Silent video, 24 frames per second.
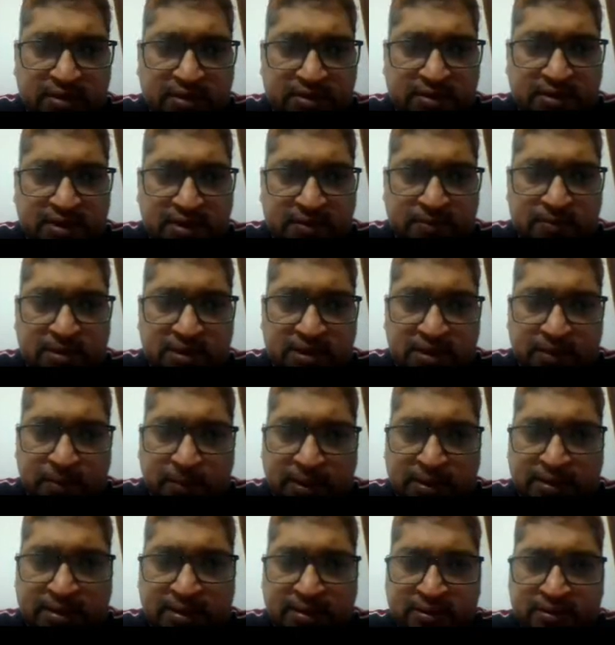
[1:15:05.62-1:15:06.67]
can be
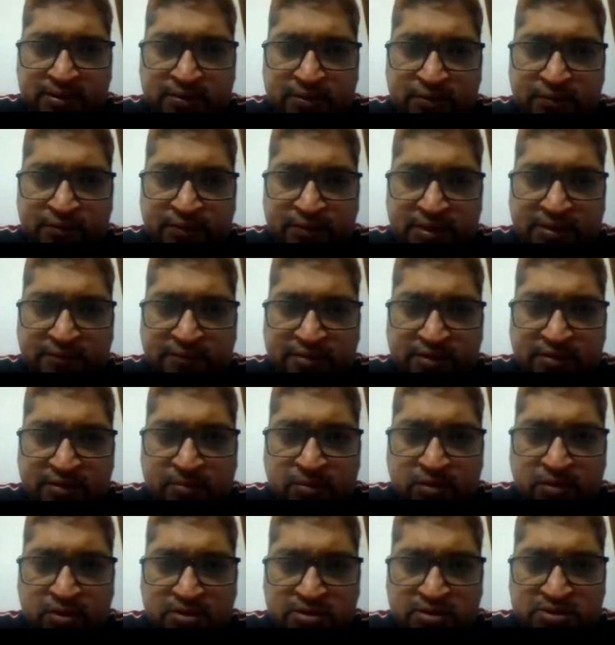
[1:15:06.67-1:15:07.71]
emitted whenever a
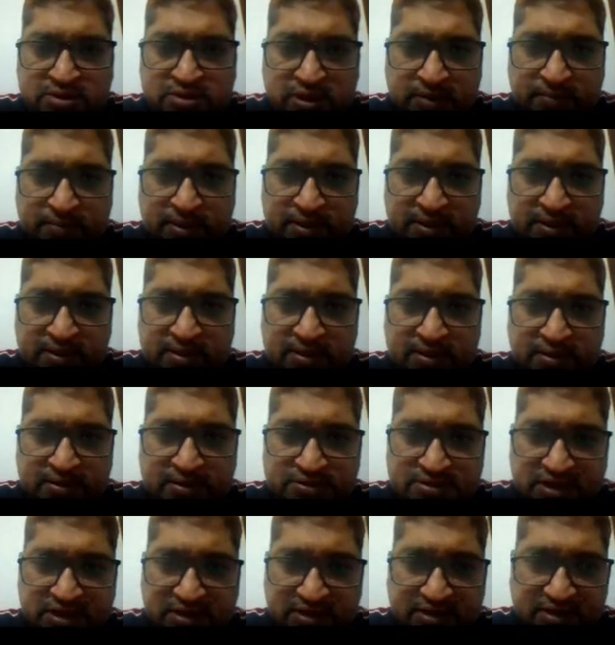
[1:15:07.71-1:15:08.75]
block is committed or
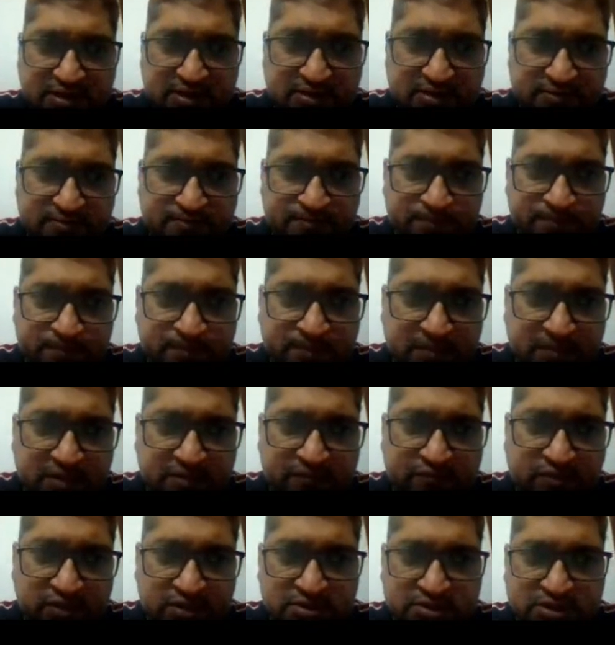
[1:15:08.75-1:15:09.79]
rejected. A
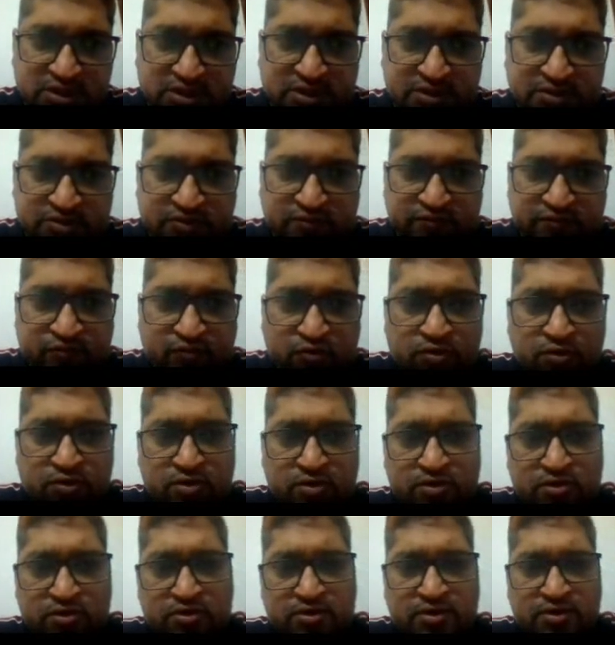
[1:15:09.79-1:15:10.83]
function is invoked,
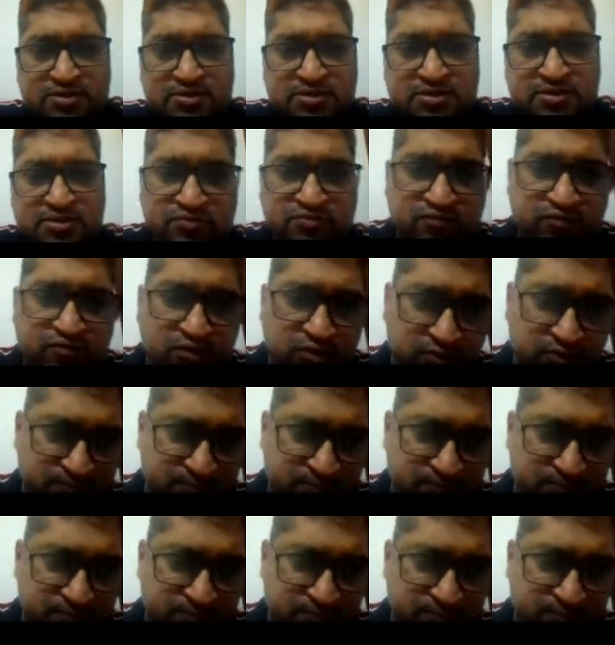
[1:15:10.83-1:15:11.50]
disk is full.